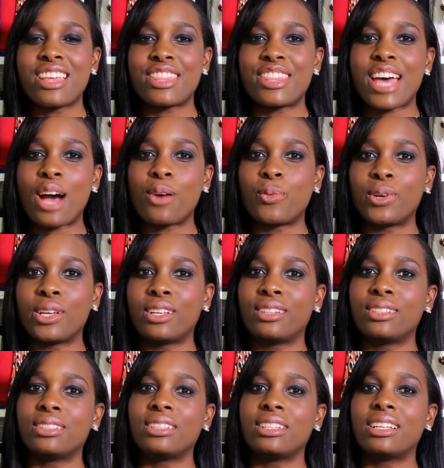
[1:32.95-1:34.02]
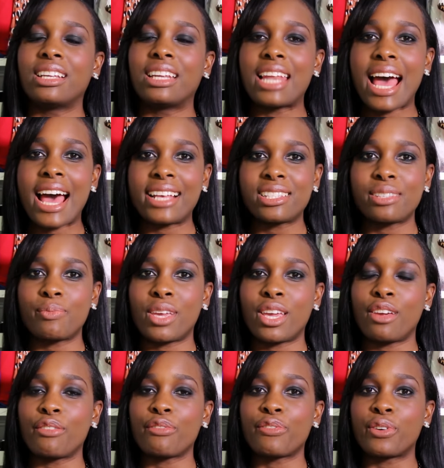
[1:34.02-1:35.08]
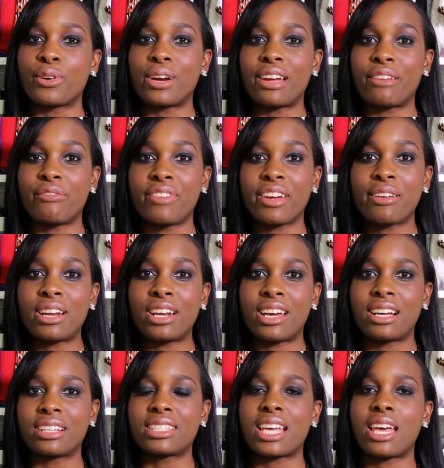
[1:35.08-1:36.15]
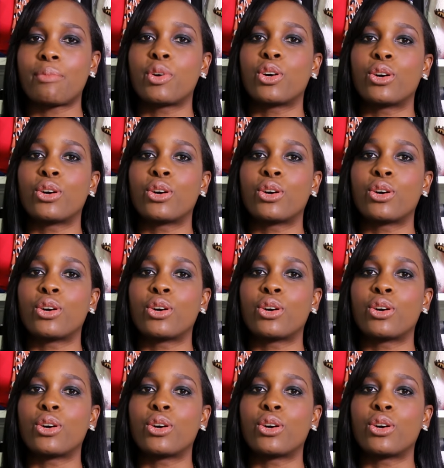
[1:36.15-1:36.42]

that will last me for a very long time,